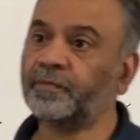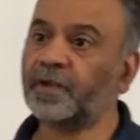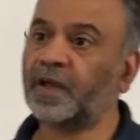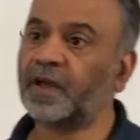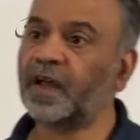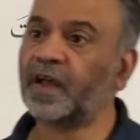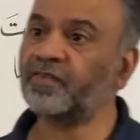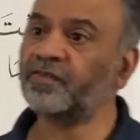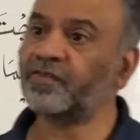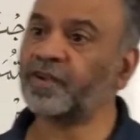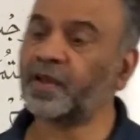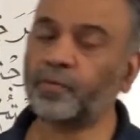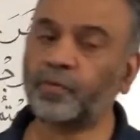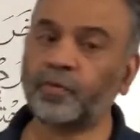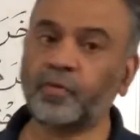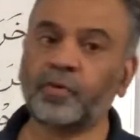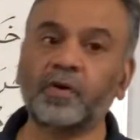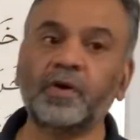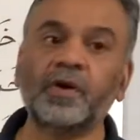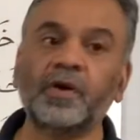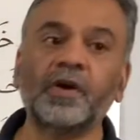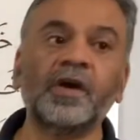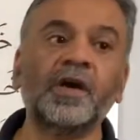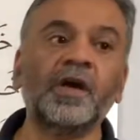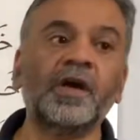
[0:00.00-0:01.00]
Azhabu
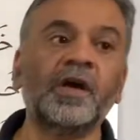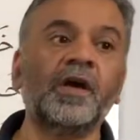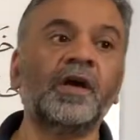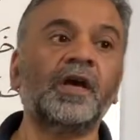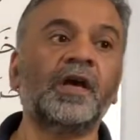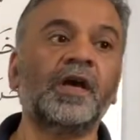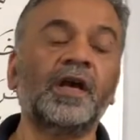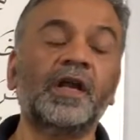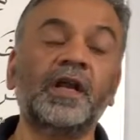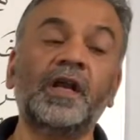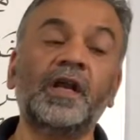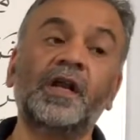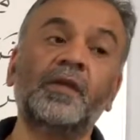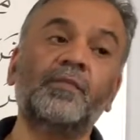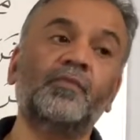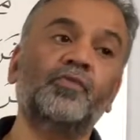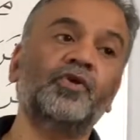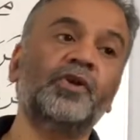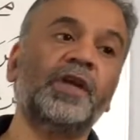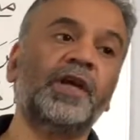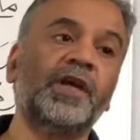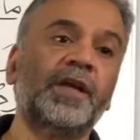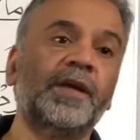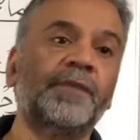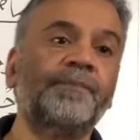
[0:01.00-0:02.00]
ilal
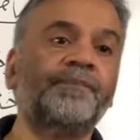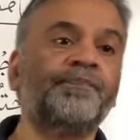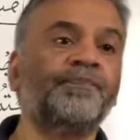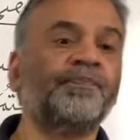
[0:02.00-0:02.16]
mudiri.